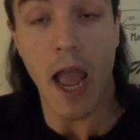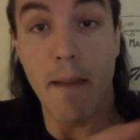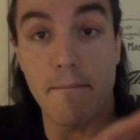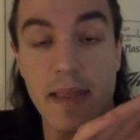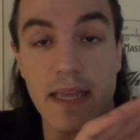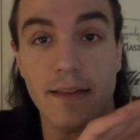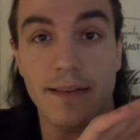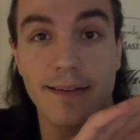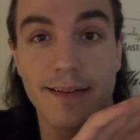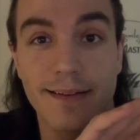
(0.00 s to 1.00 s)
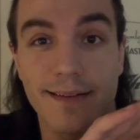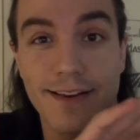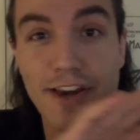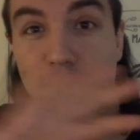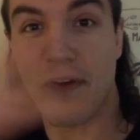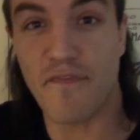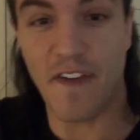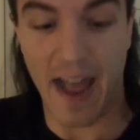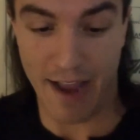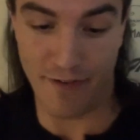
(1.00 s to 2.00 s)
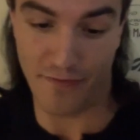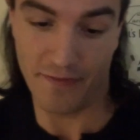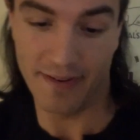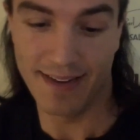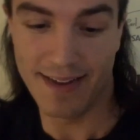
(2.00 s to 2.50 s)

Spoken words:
Meal number five.